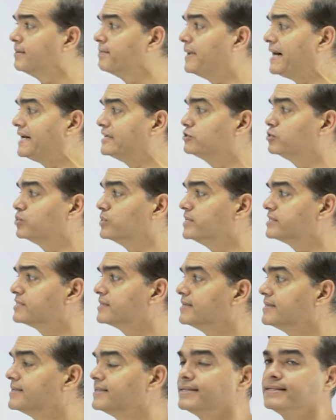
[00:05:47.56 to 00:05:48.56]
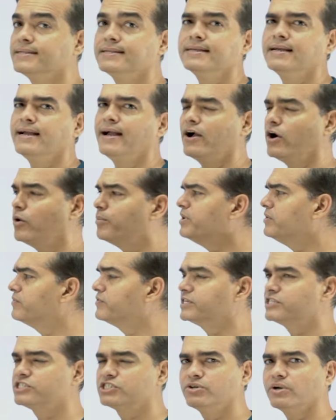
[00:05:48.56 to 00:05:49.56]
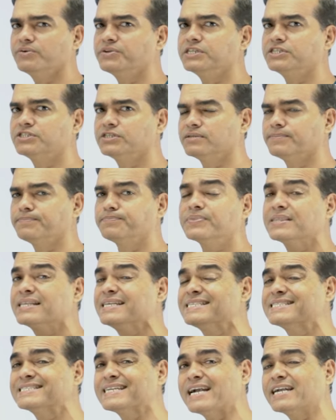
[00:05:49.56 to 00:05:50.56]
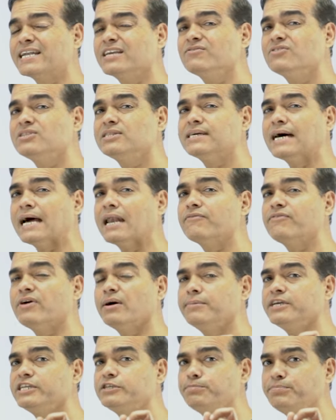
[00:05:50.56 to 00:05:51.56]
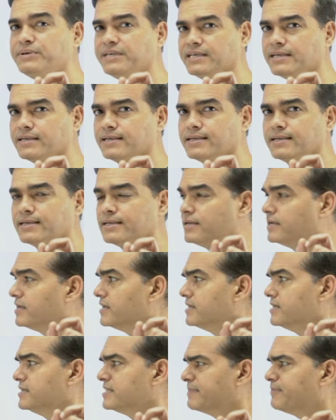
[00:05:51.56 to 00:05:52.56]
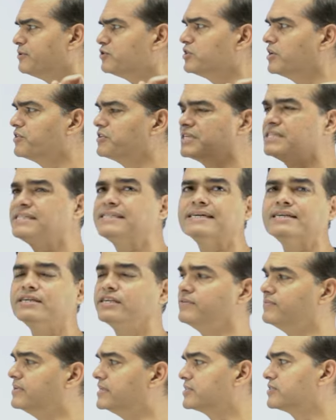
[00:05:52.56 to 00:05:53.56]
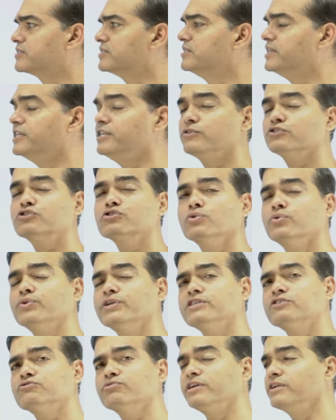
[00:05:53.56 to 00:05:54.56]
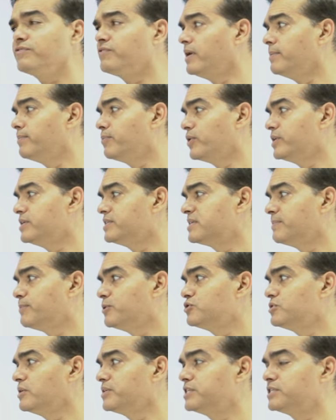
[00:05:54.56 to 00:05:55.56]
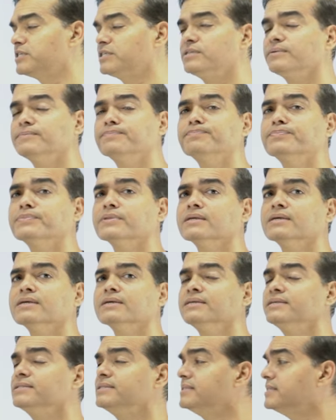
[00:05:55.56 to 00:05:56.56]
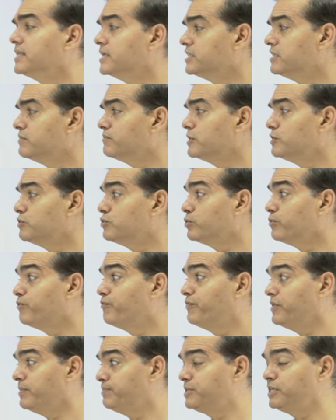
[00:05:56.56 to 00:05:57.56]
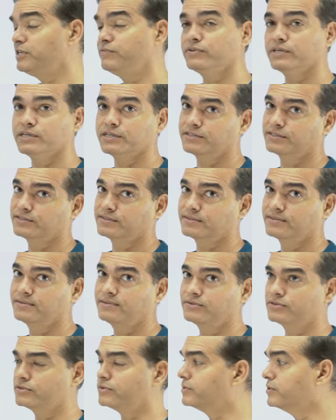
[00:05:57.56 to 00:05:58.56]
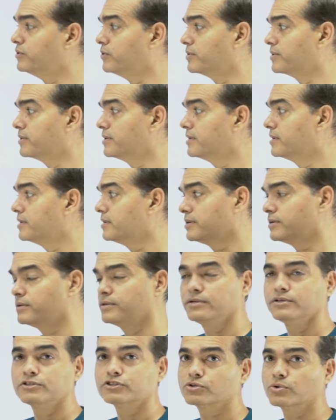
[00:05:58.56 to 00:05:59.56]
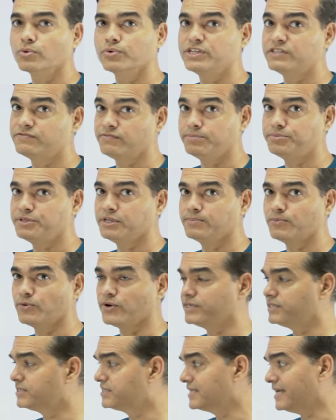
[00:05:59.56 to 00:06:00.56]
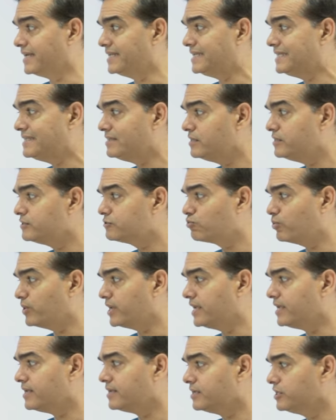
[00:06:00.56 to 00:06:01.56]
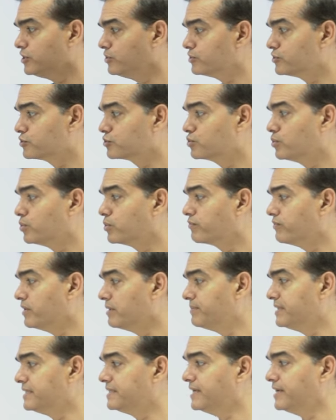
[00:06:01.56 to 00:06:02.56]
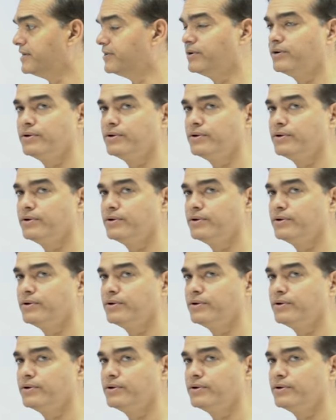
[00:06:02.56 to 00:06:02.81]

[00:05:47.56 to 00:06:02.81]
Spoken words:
Part two is, how many words you have written, starting with the alphabet P. Suppose you have written 30 words, then your score is 25 points. Suppose you have written 31 to 50 words, so your score is 50 points. And in this way, your score will be there.